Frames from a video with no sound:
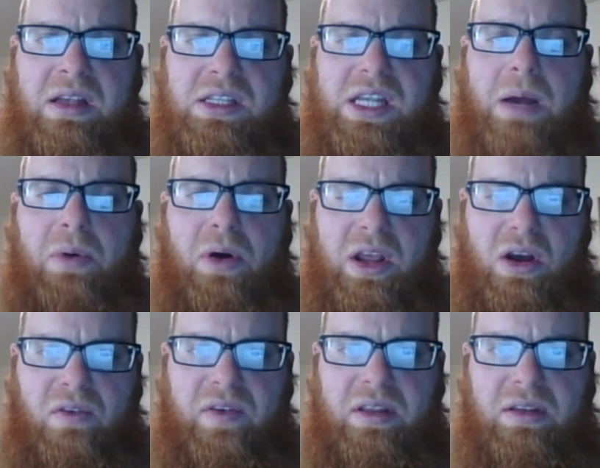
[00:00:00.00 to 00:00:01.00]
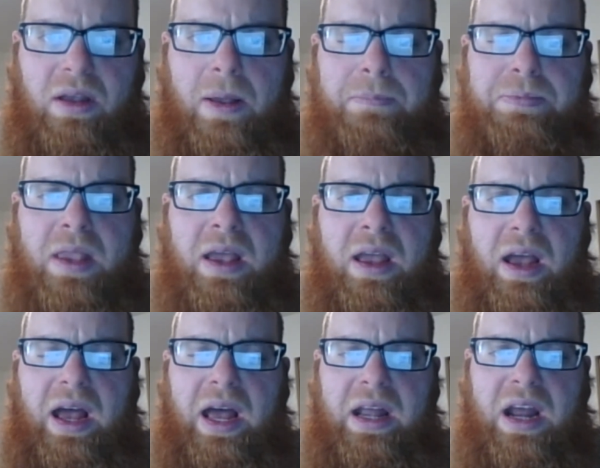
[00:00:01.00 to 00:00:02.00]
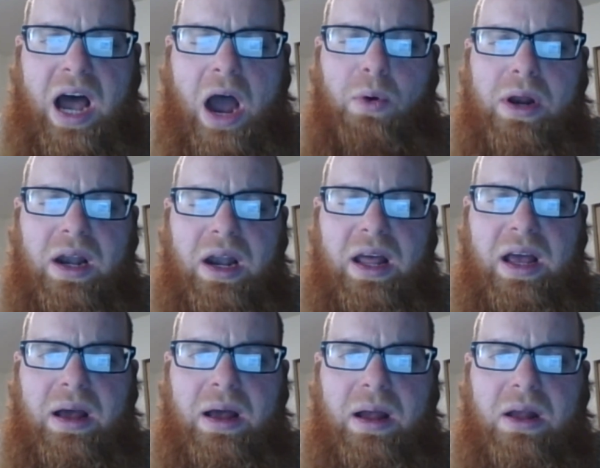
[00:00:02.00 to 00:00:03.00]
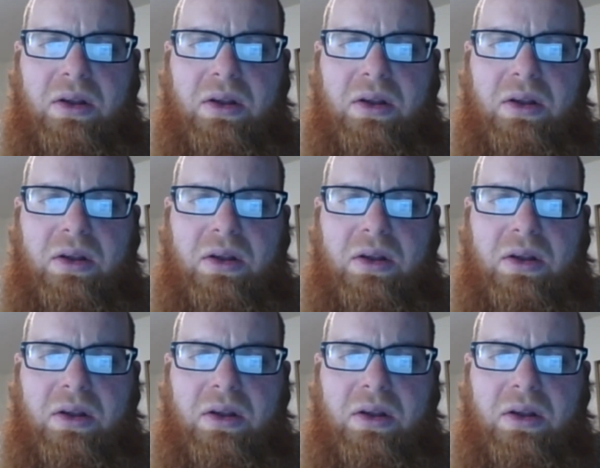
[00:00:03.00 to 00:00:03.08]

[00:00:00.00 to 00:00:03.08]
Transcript: summary of it and I will uh,